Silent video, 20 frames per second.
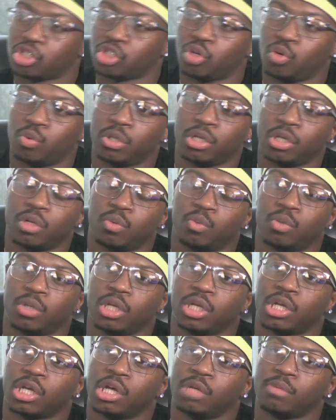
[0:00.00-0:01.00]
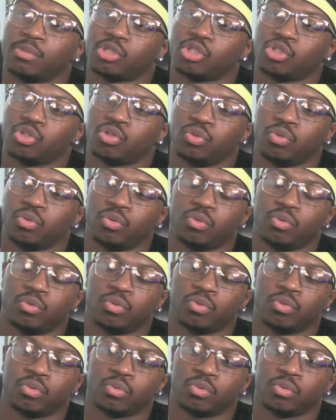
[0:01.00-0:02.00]
what it, when it comes to
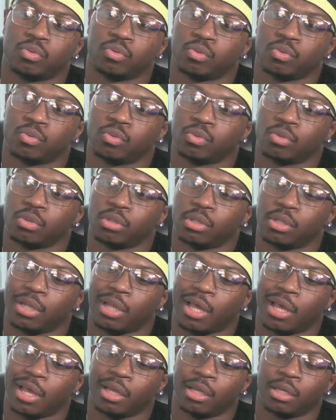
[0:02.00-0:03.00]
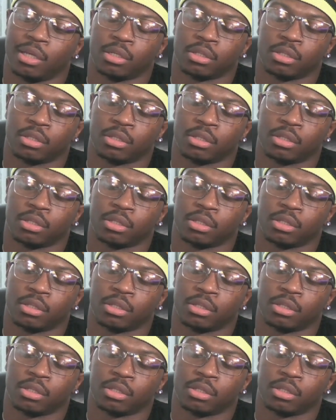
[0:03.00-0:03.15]
like